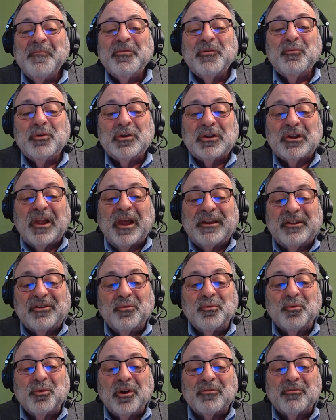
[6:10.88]
would like to
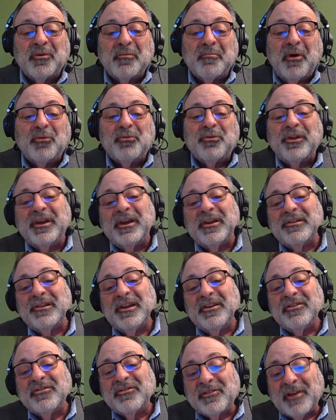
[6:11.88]
work remotely at
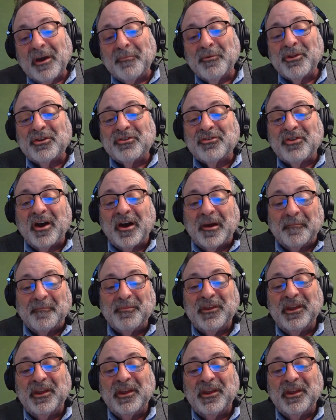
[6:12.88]
least some of the time,